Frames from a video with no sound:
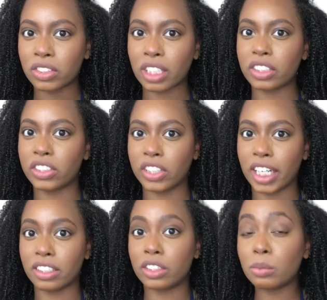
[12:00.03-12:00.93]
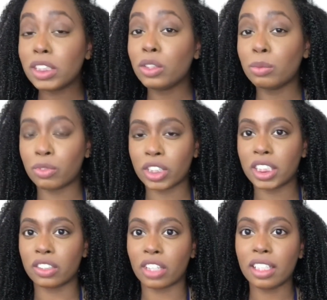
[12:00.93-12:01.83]
stretching your hair is you want to do it before you
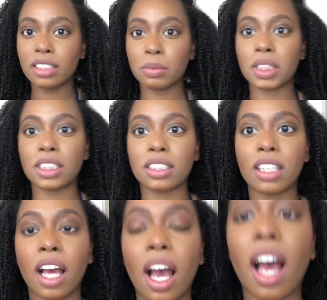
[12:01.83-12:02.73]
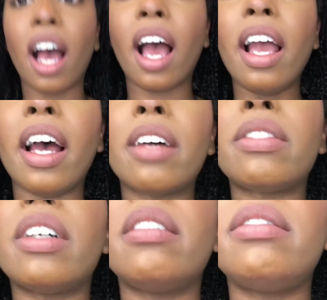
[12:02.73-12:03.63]
get dressed because I have
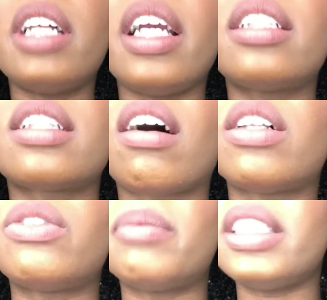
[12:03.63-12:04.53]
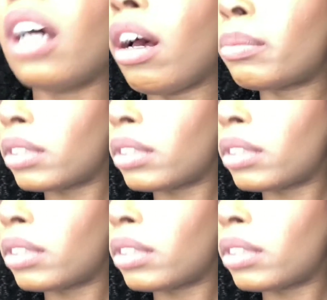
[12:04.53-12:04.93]
flakes all over my top.